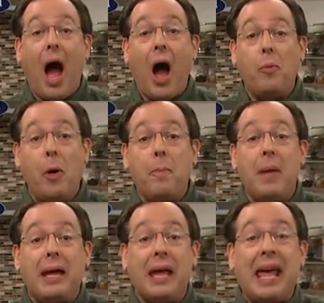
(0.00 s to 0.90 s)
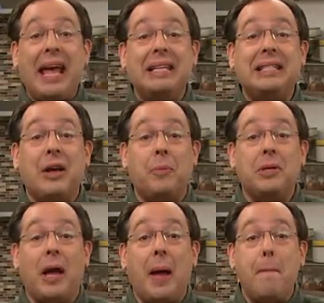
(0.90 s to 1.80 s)
How about making a
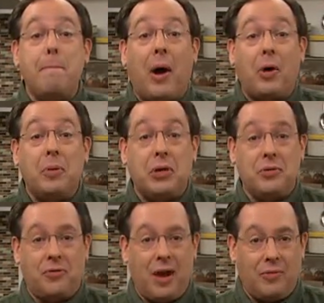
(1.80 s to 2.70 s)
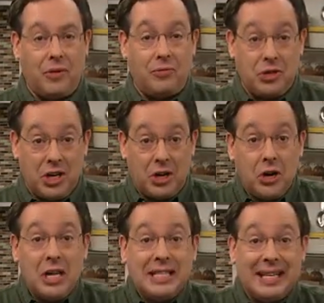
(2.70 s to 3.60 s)
summertime barbecue favorite for dinner
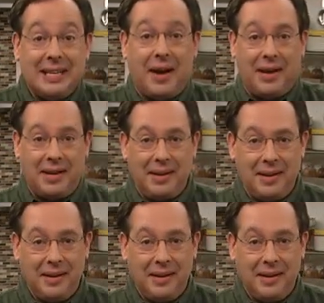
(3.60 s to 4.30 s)
tonight?